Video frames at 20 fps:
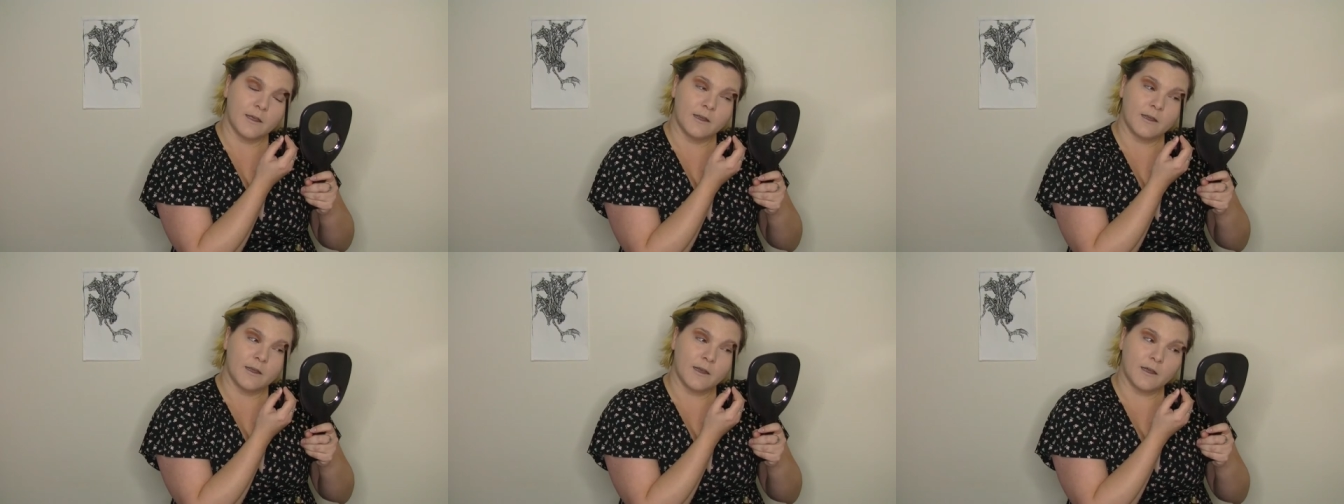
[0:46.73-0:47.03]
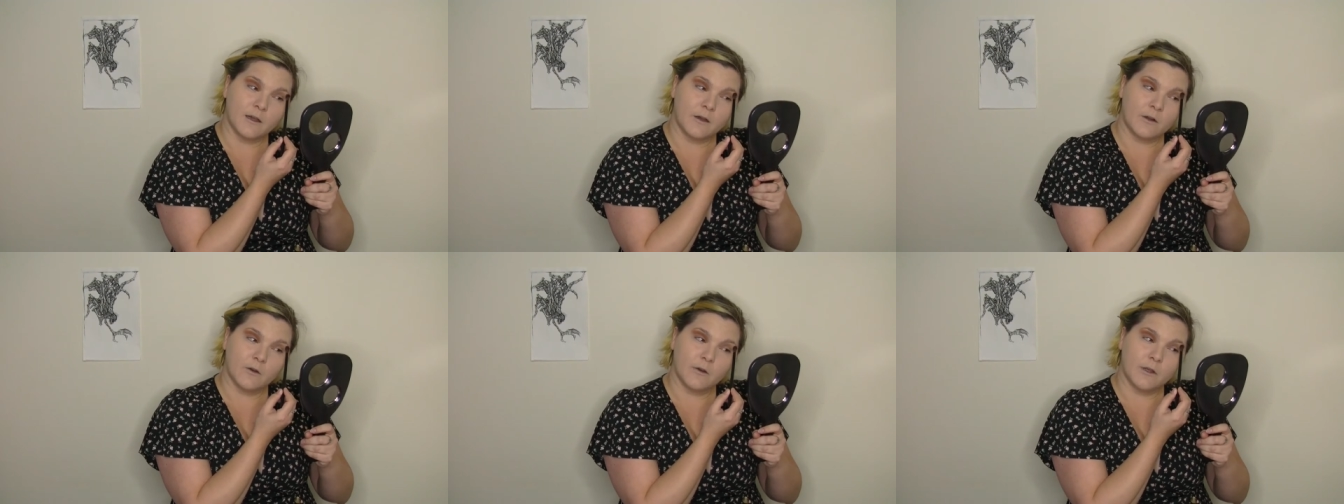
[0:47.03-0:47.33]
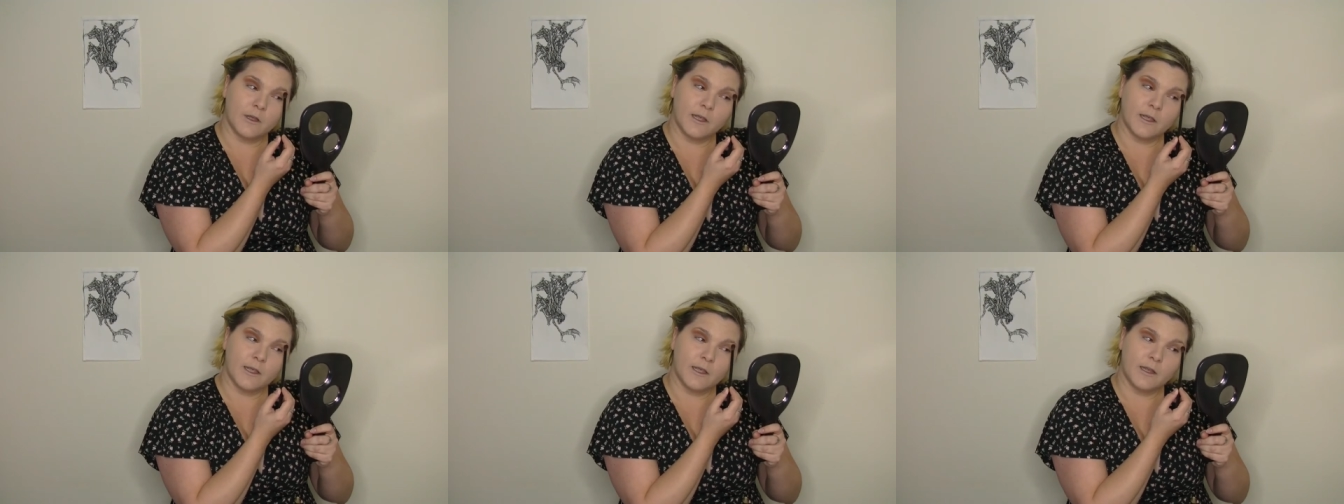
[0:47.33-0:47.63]
Now,
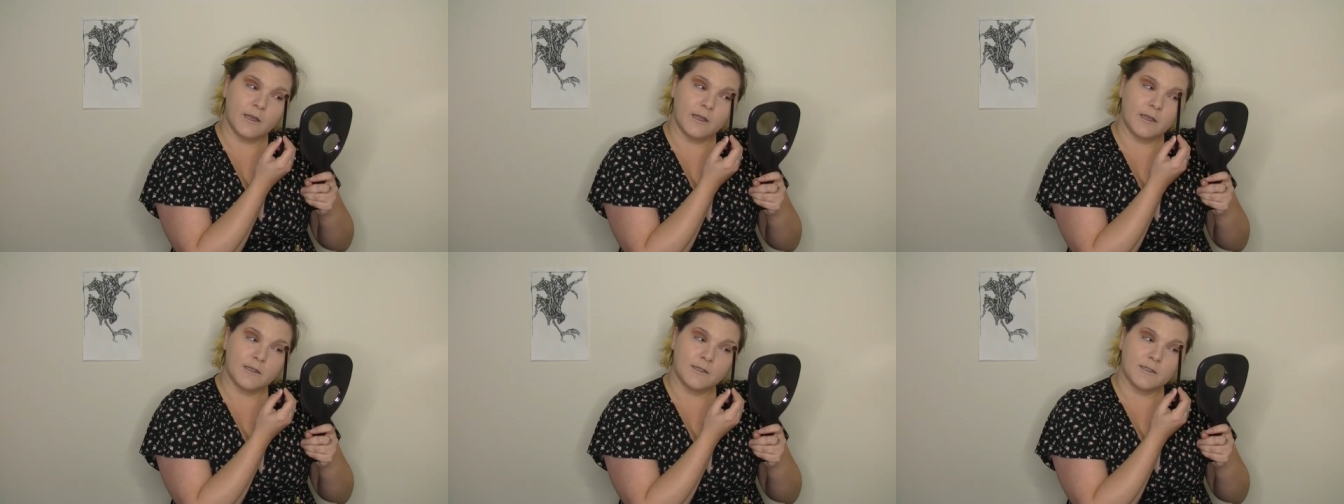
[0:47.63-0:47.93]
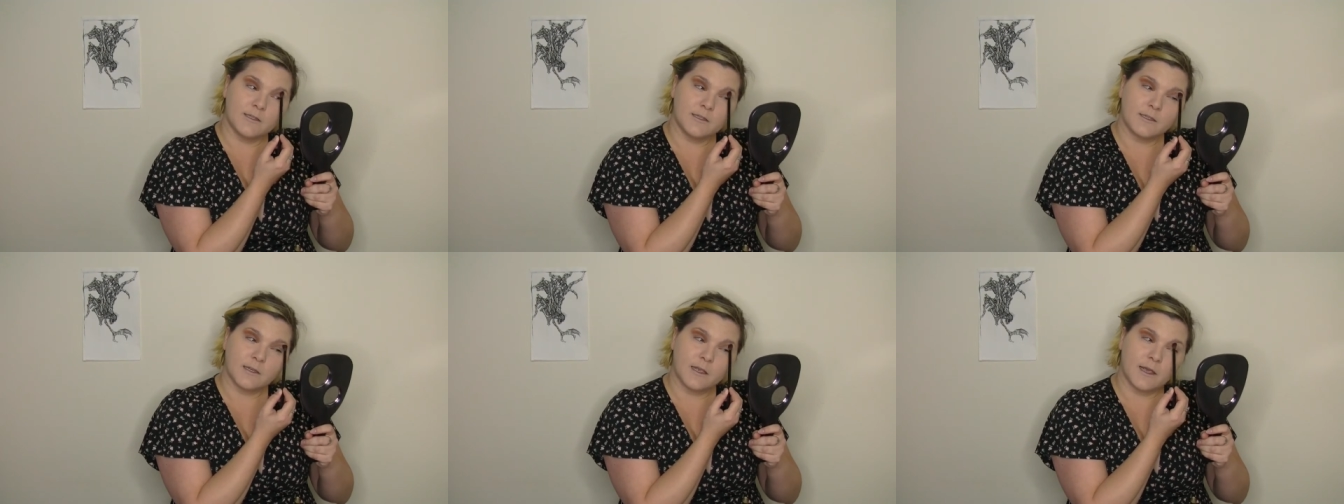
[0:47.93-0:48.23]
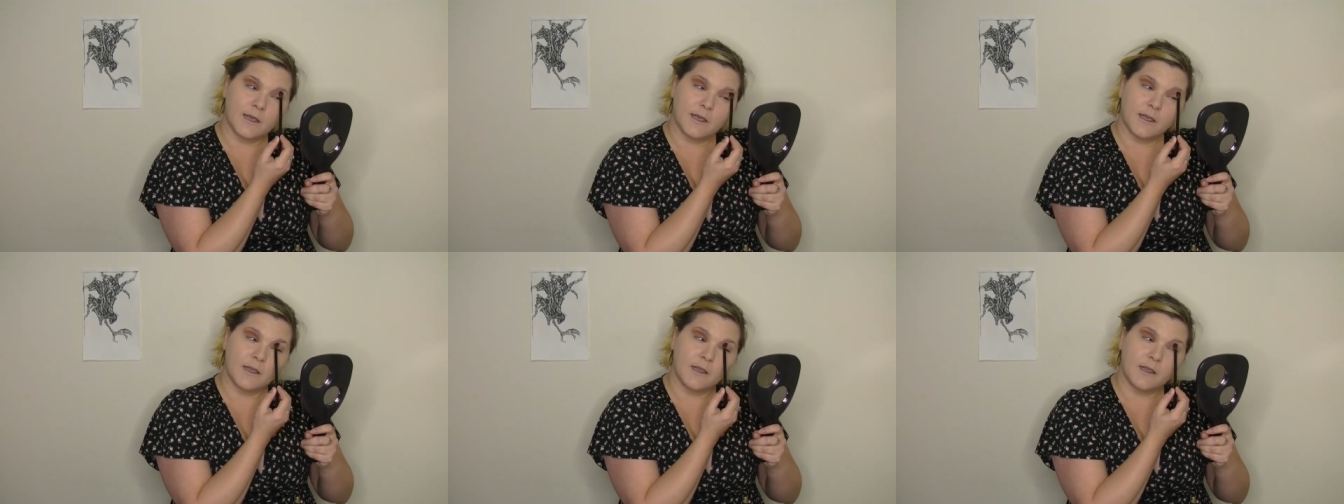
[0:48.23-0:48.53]
it is
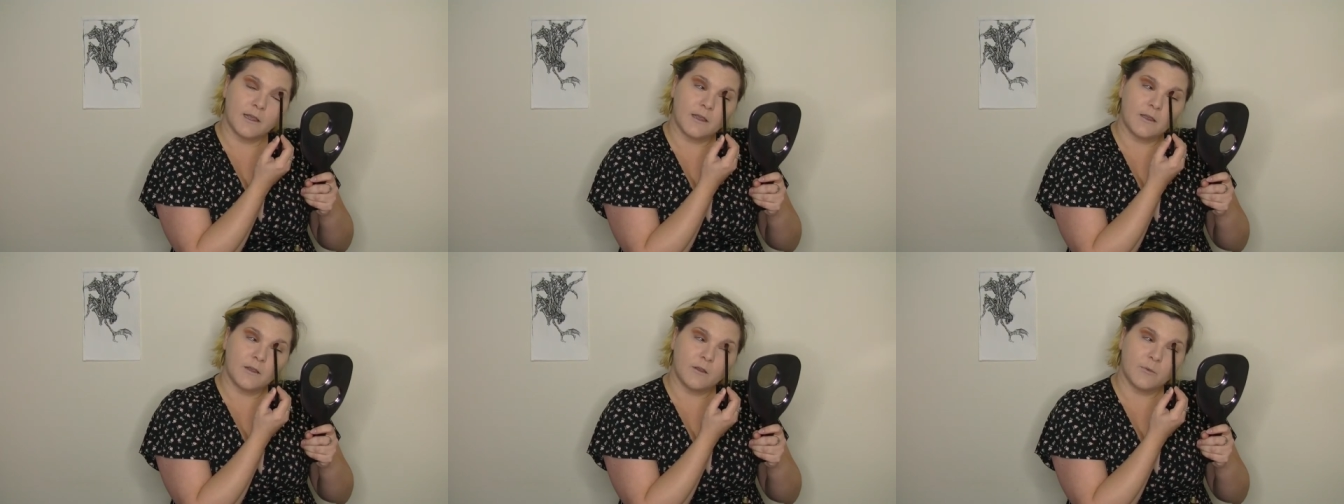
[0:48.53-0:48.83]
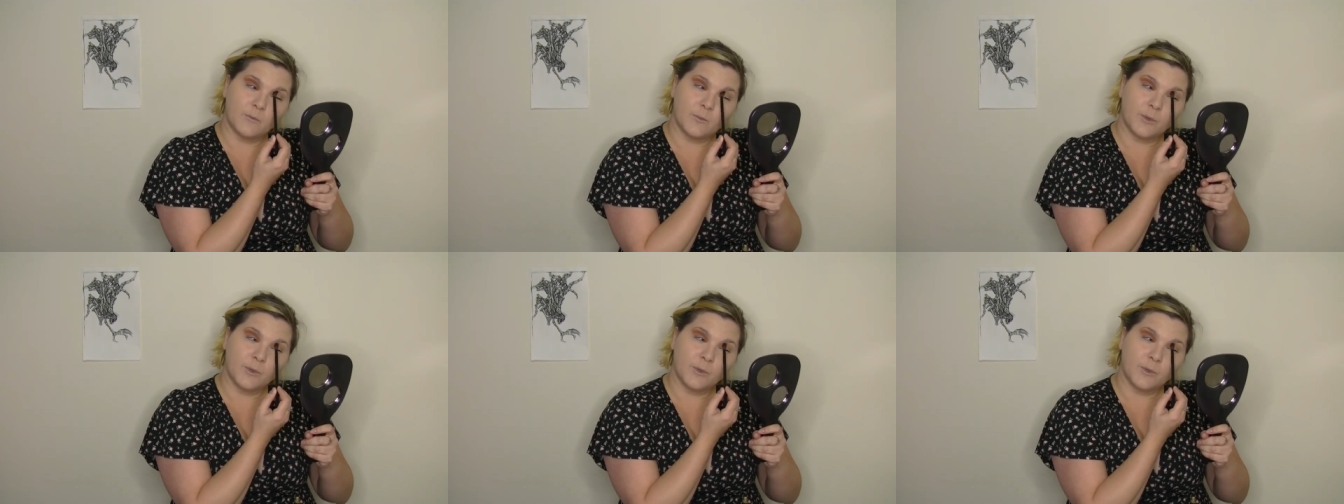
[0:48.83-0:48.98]
a